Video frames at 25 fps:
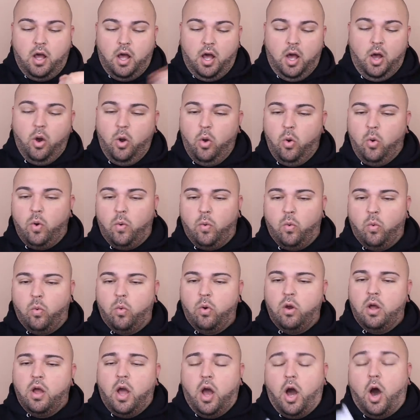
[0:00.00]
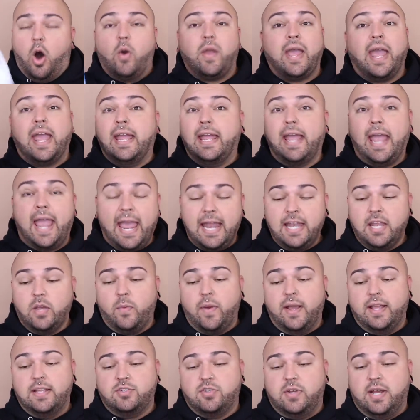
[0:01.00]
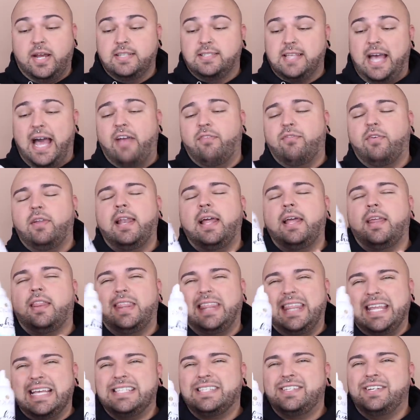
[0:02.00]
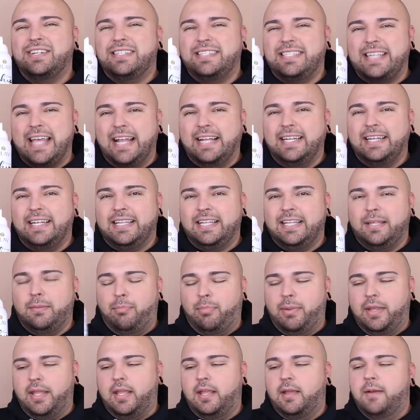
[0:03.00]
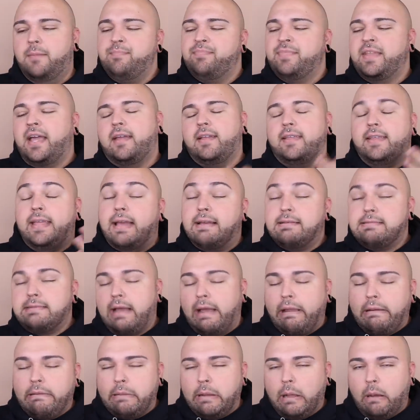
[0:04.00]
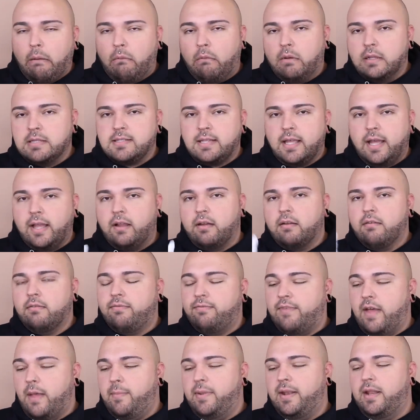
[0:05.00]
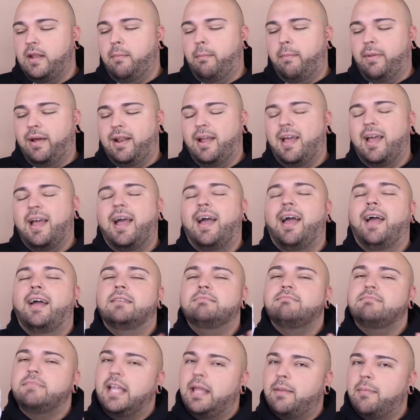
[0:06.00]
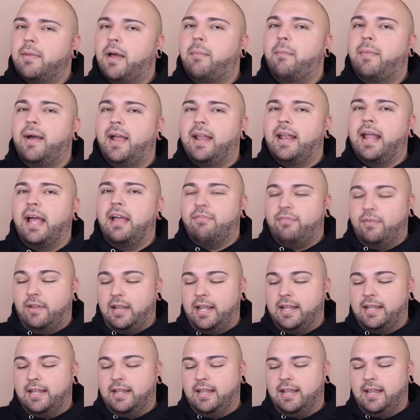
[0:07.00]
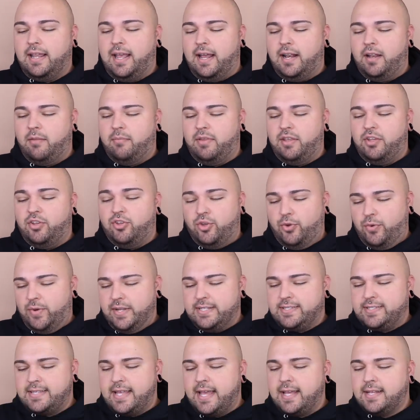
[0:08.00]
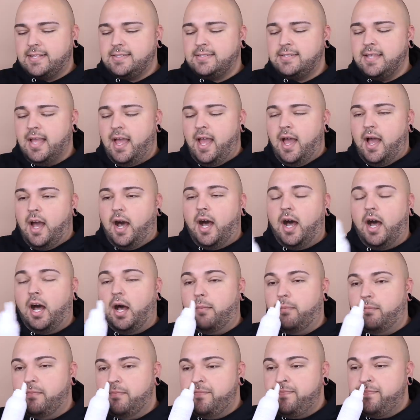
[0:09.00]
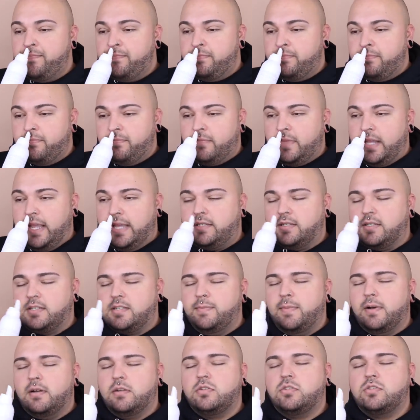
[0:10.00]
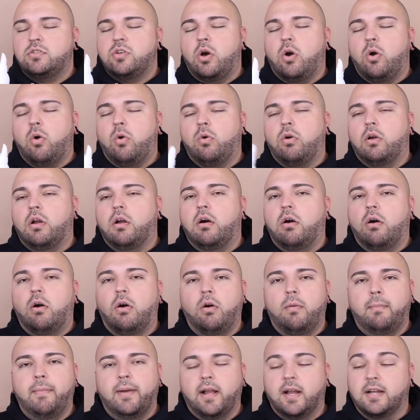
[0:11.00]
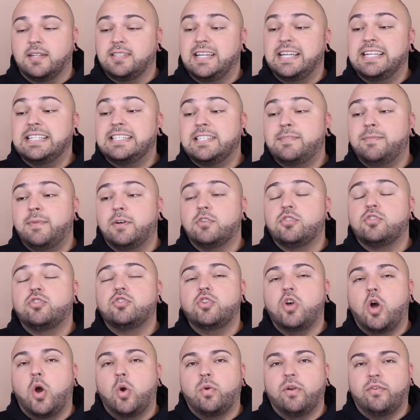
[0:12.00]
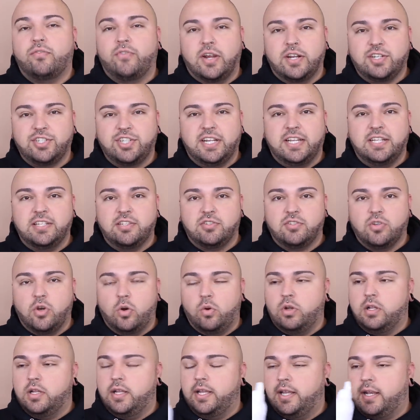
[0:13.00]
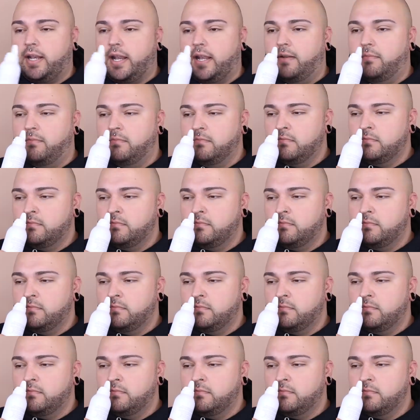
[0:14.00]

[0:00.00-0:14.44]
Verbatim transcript: Oh, okay, anyways, you guys, I feel like this could technically be, yes, I know, it's like feminine, but in my mind, I feel like it could kind of be unisex. Um, it just smells so, oh my gosh. It smells so refreshing and so clean and,